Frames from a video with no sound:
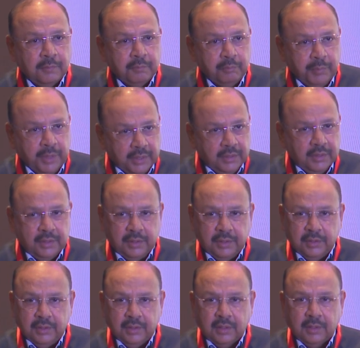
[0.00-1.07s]

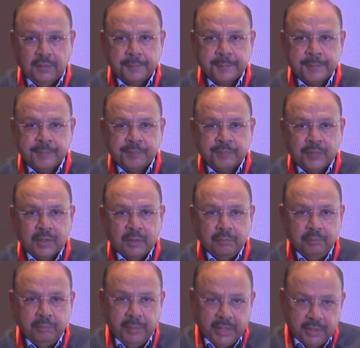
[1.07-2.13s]

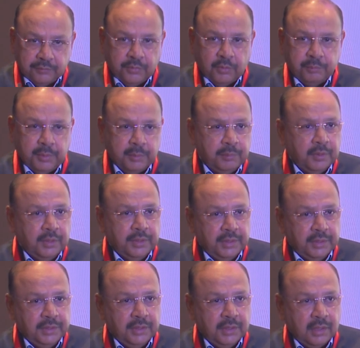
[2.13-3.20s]
made for people in
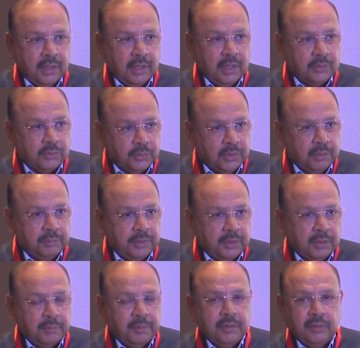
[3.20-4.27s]
India, are today
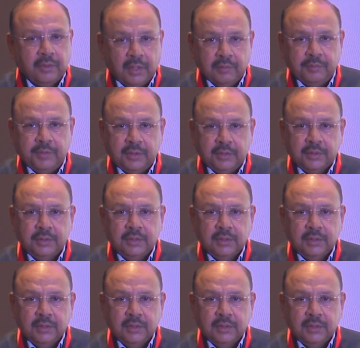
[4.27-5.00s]
becoming relevant